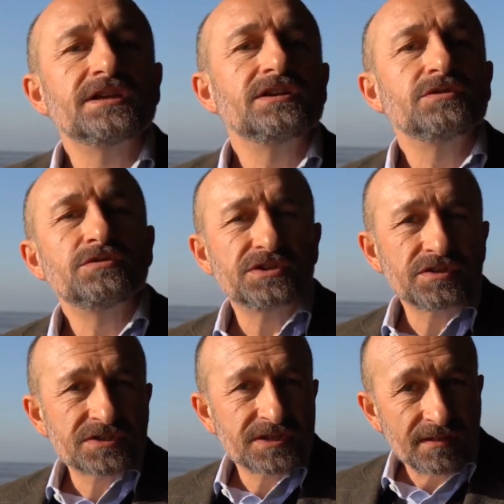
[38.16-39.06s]
to lose
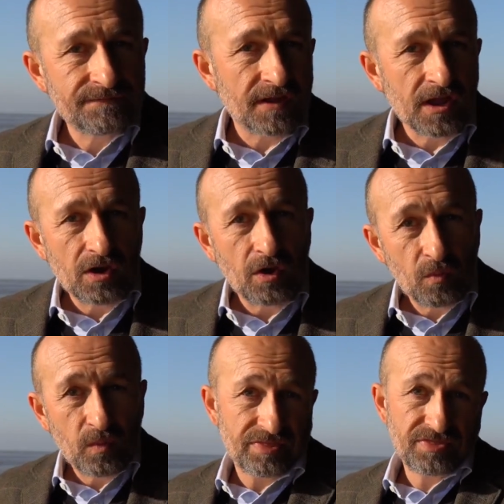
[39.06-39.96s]
yourself
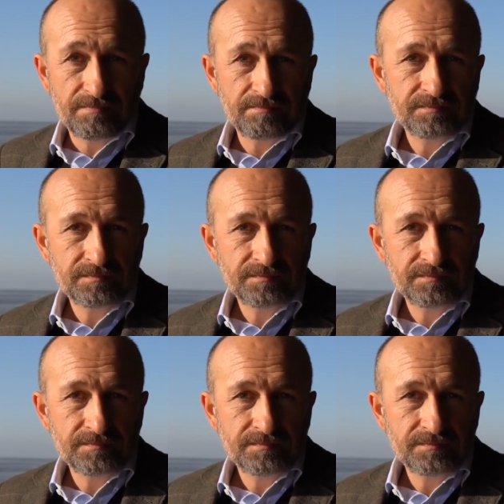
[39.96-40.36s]
along with them.